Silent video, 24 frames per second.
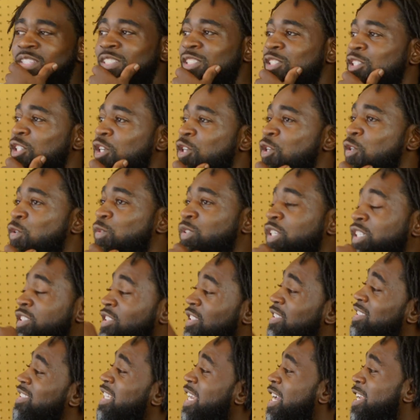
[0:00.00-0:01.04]
So there's
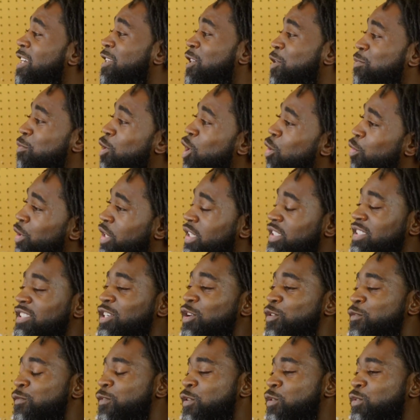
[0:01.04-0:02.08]
a stand in the mall where you can
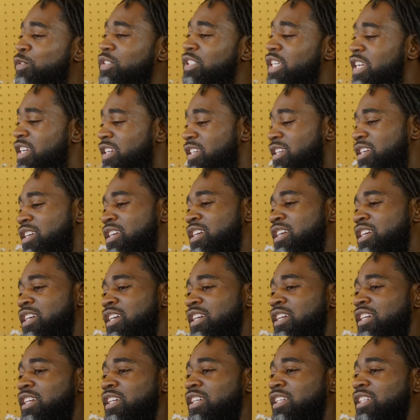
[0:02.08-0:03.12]
sell phones at. Mm-hmm.
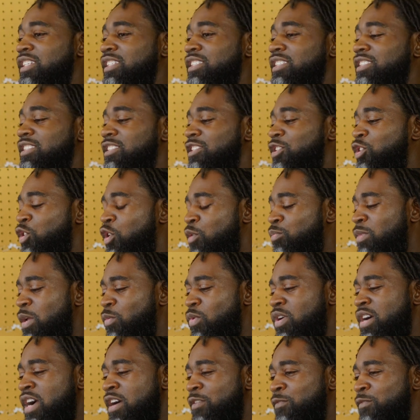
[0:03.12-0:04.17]
So I'm like,
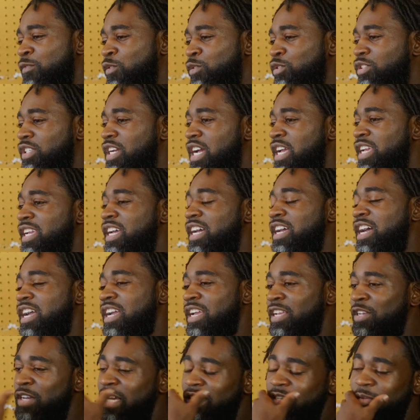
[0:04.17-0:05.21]
what kind of phones you got? He got
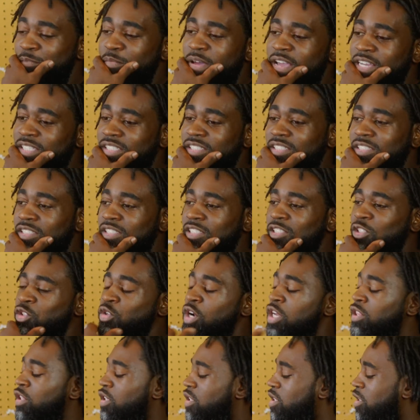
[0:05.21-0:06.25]
he got the Maxes. So
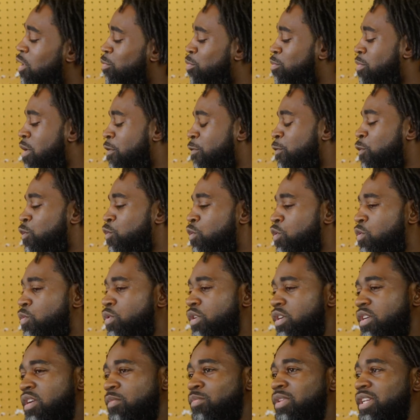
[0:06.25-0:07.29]
I look it up on my phone real
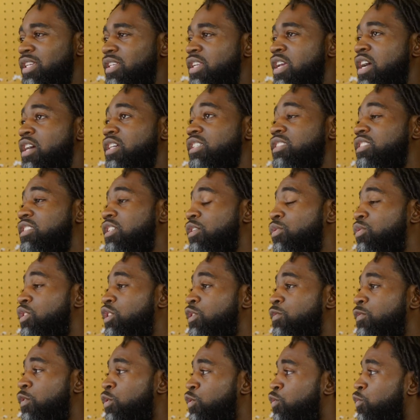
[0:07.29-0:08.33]
quick. I'm like, damn, I could sell
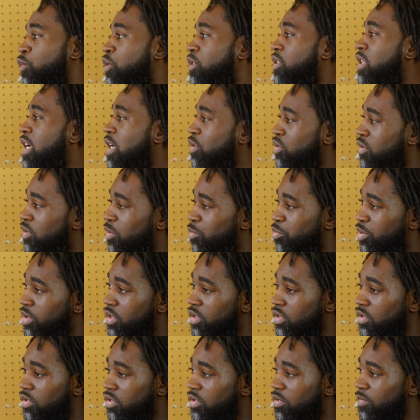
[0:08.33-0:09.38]
these phones for a thousand a
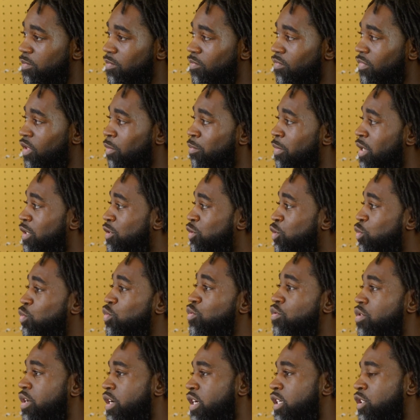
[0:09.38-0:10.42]
piece, mm-hmm. make two
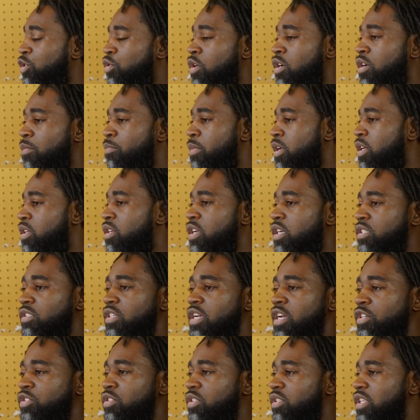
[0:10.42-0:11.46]
grand, so I can make an
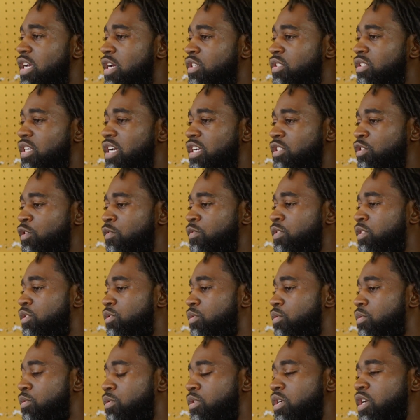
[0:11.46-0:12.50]
extra thousand dollars off this
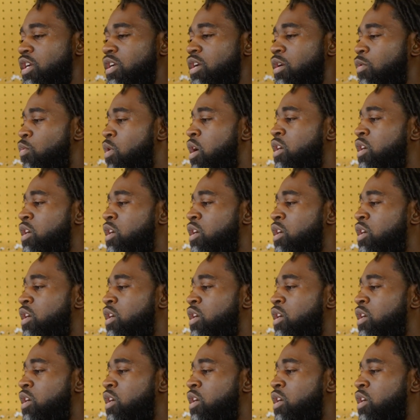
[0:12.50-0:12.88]
dude. Mm-hmm.